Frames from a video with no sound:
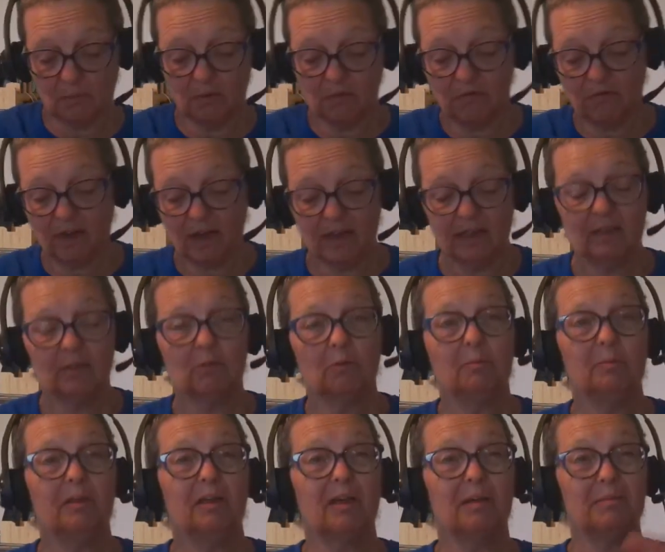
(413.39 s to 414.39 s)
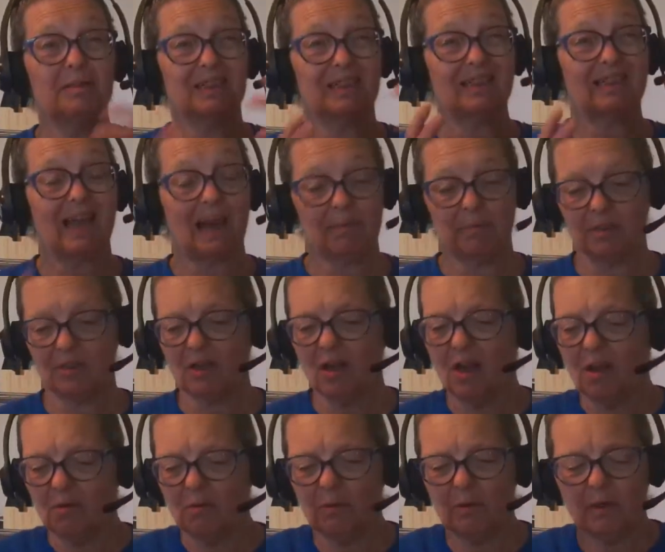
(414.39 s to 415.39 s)
We'll find that we'll become established
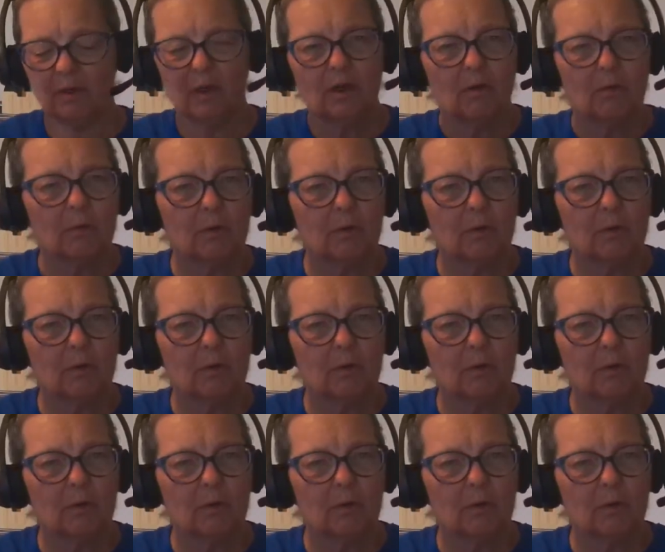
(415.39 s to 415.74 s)
when we,